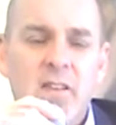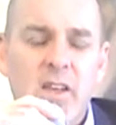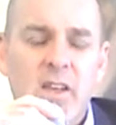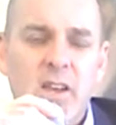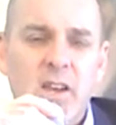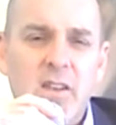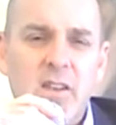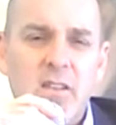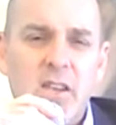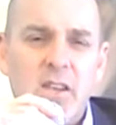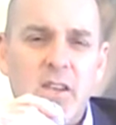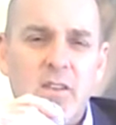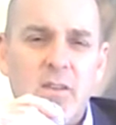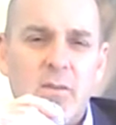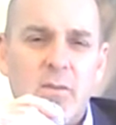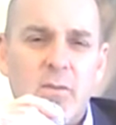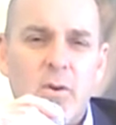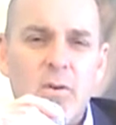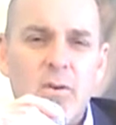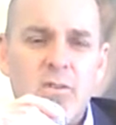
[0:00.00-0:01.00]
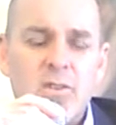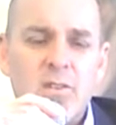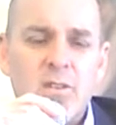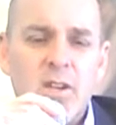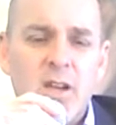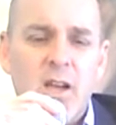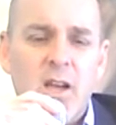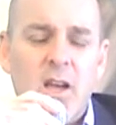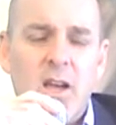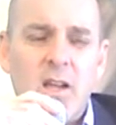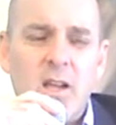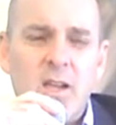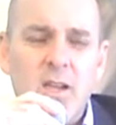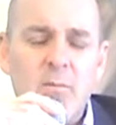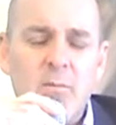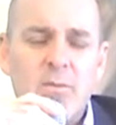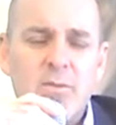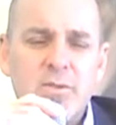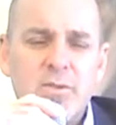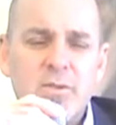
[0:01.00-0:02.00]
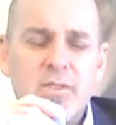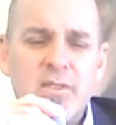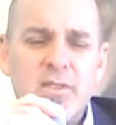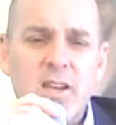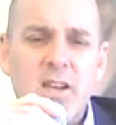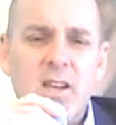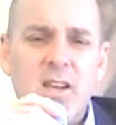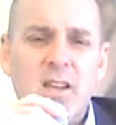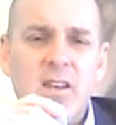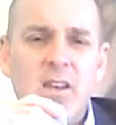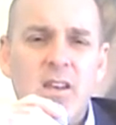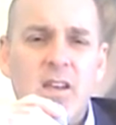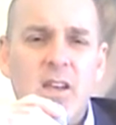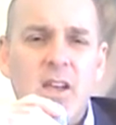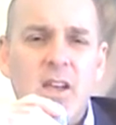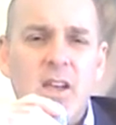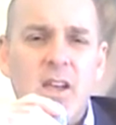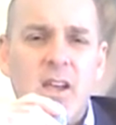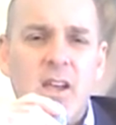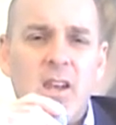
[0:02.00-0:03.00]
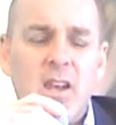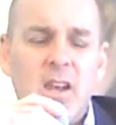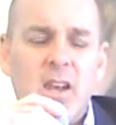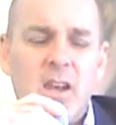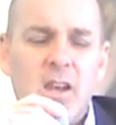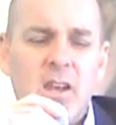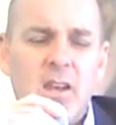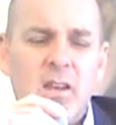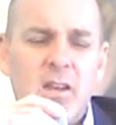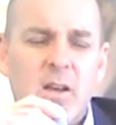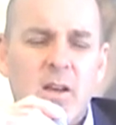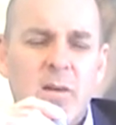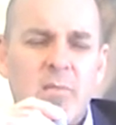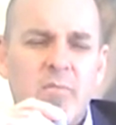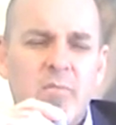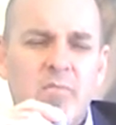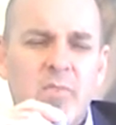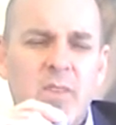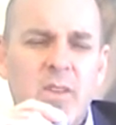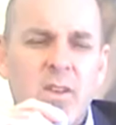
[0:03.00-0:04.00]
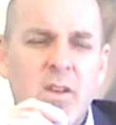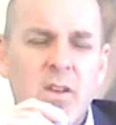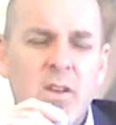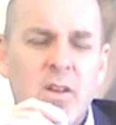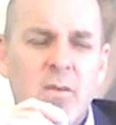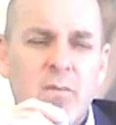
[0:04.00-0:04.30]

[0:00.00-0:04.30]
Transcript: And then in, in the verse uh, Hebrews 10 and, and um,